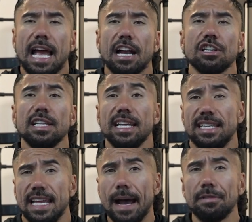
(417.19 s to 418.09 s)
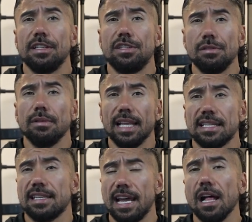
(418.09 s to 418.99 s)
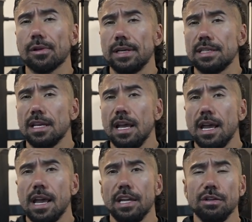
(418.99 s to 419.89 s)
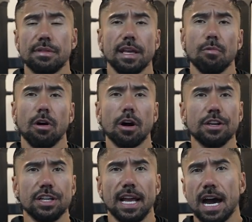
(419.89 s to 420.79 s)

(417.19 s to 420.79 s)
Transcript: actually adapted to less calories. And you think, well, RJ,